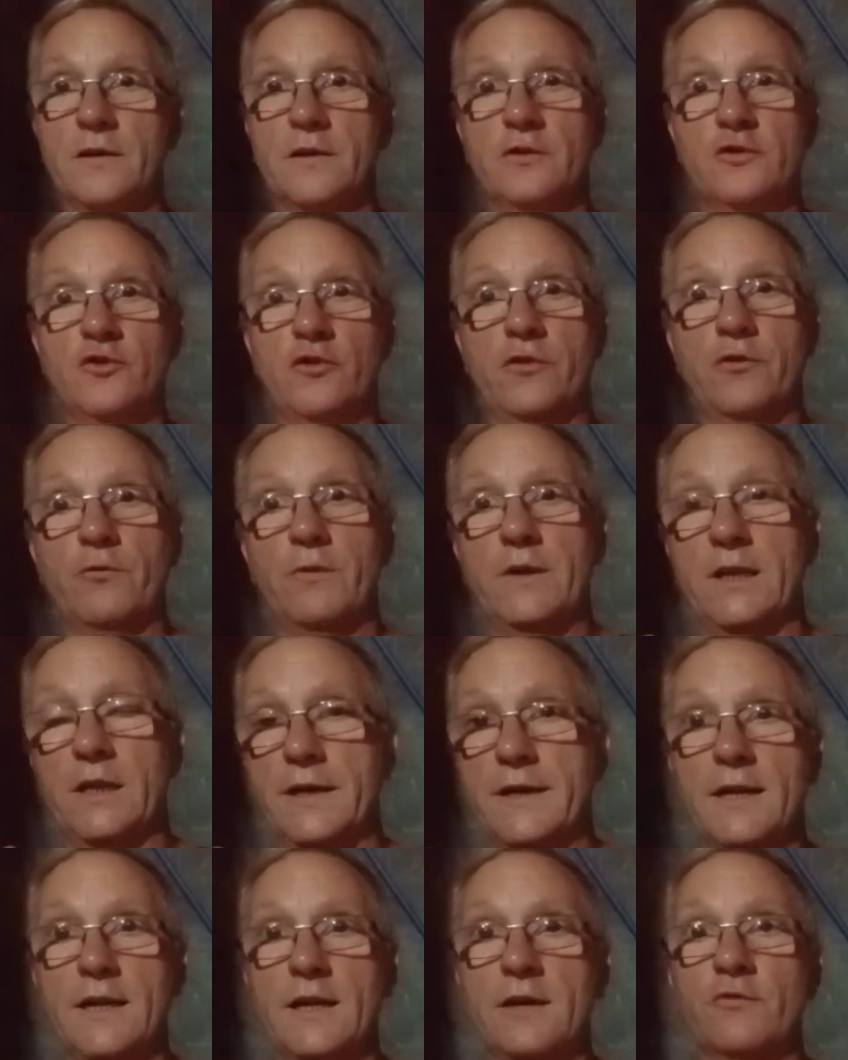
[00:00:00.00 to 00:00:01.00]
So they're really
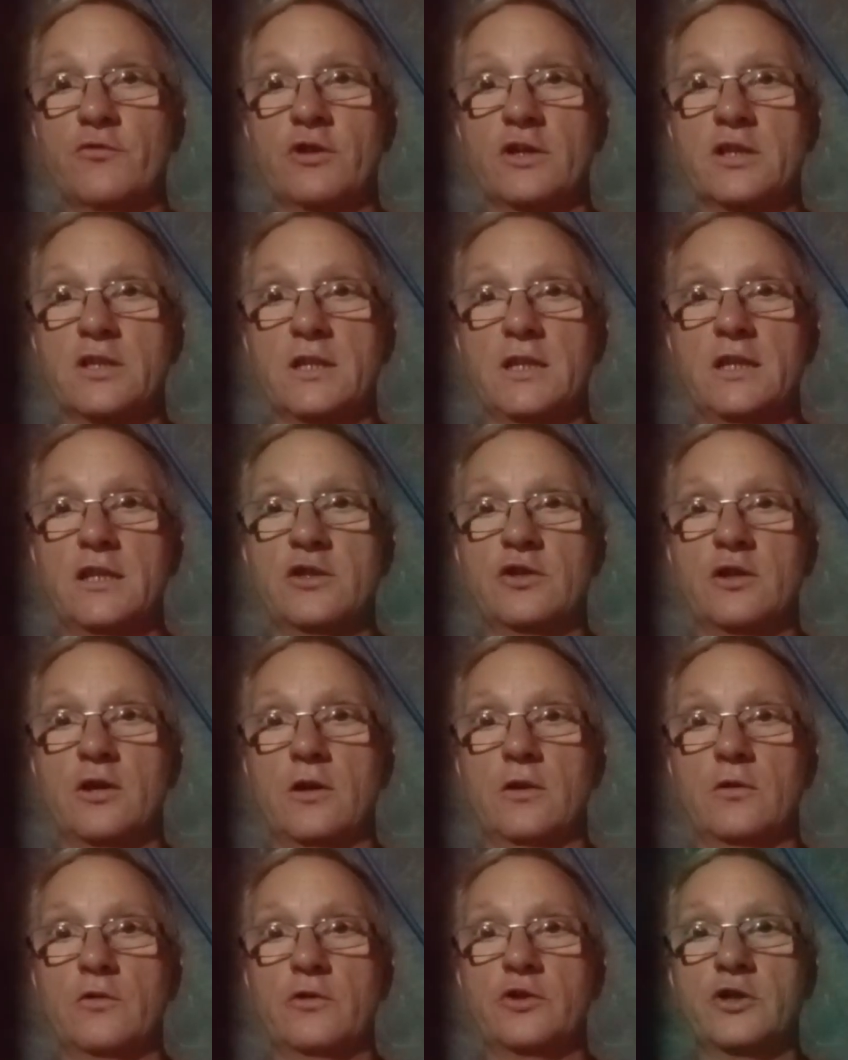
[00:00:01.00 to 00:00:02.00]
dangerous, these
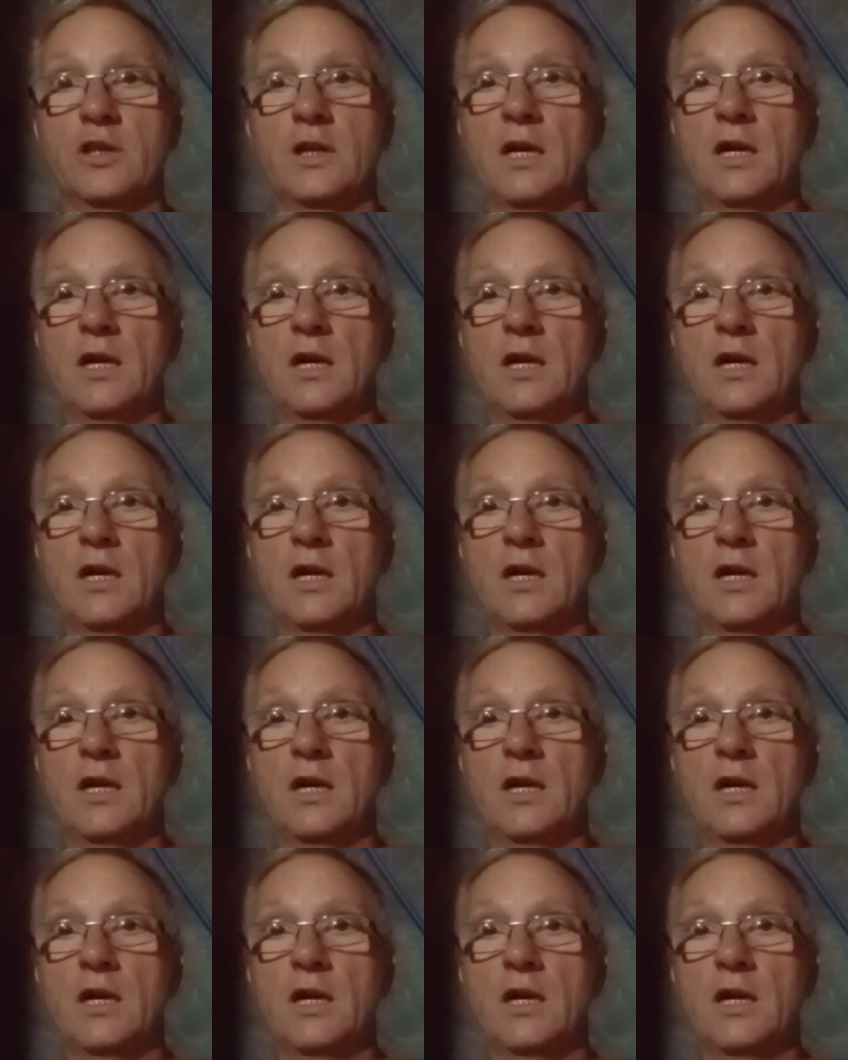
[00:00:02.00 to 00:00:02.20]
dogs.